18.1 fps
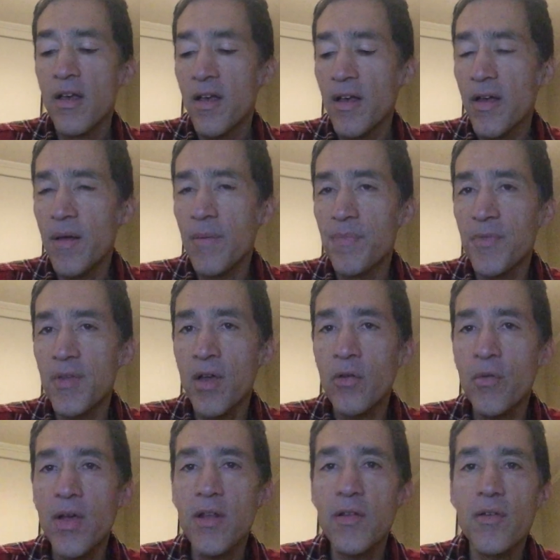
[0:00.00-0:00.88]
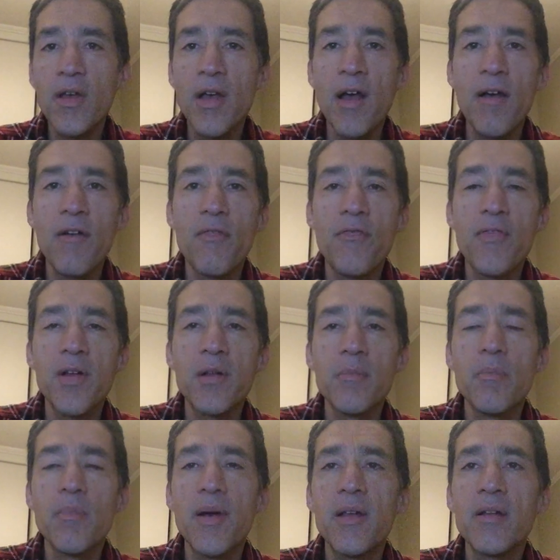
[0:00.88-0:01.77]
A great
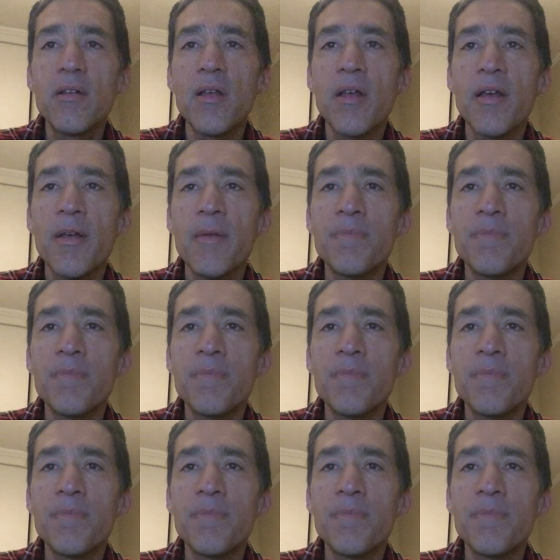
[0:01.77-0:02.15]
fun band